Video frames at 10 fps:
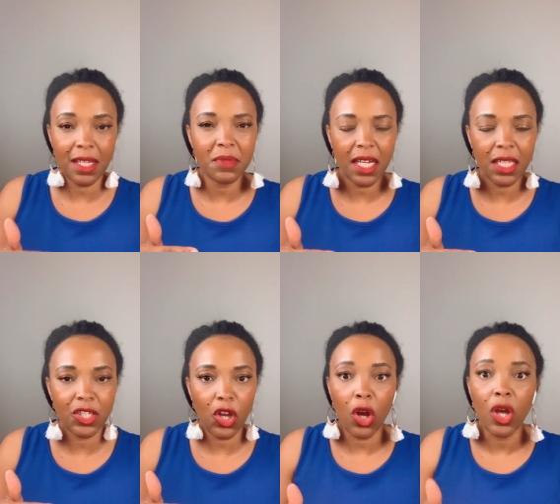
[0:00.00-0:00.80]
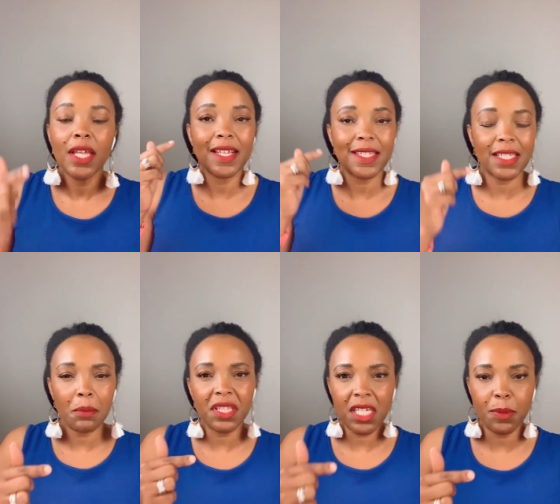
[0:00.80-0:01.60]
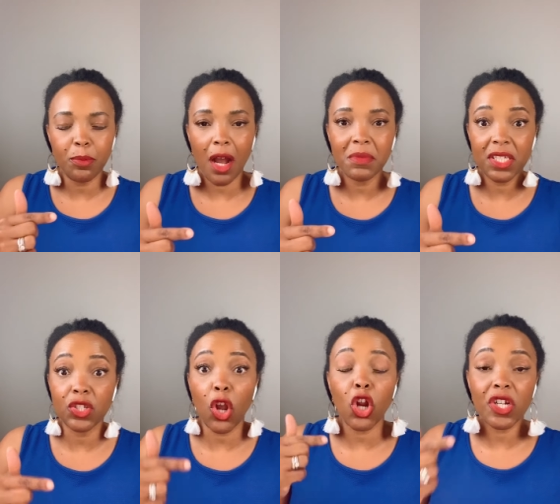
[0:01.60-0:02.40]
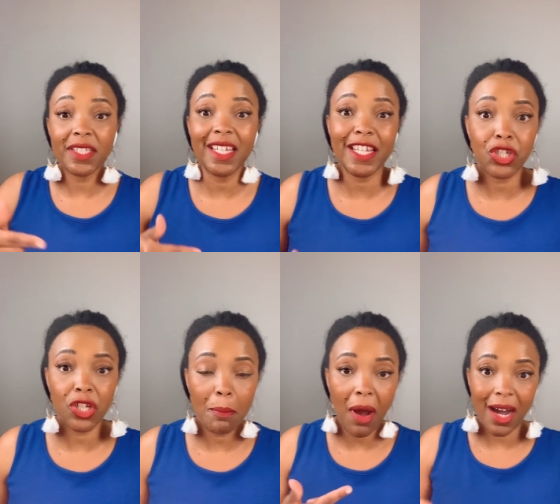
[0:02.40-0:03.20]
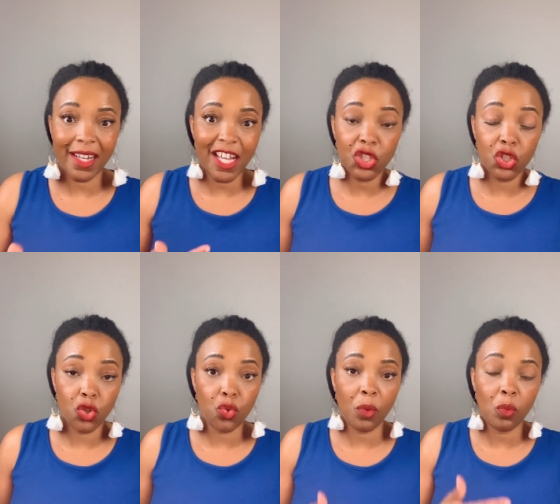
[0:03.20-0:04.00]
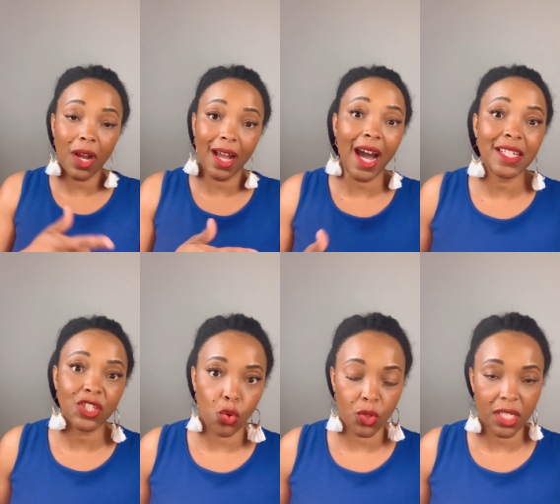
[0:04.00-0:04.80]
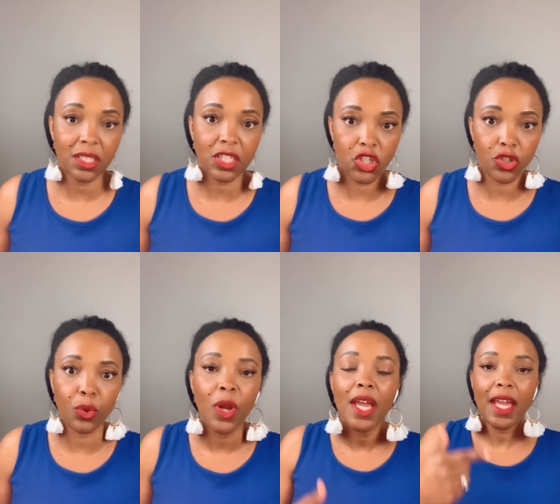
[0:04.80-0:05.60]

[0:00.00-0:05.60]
I'm telling y'all that some of these promises are contingent upon us doing what God told us to do.